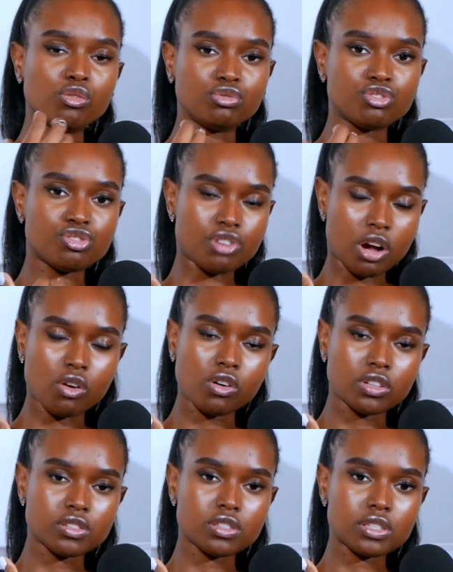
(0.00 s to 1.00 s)
own
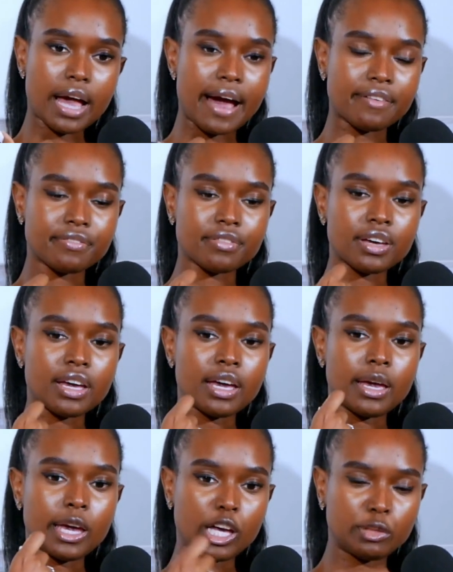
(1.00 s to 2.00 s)
struggles have
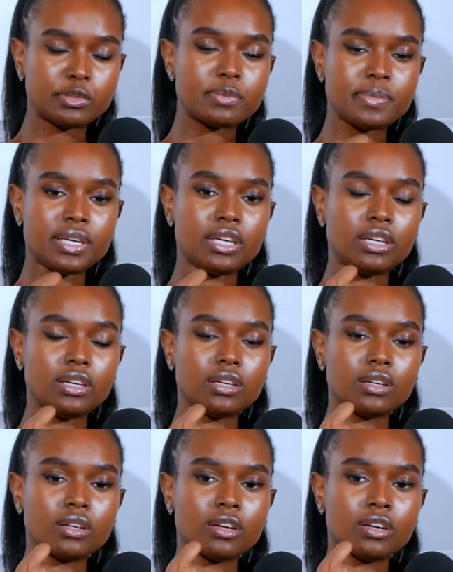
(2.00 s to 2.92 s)
helped me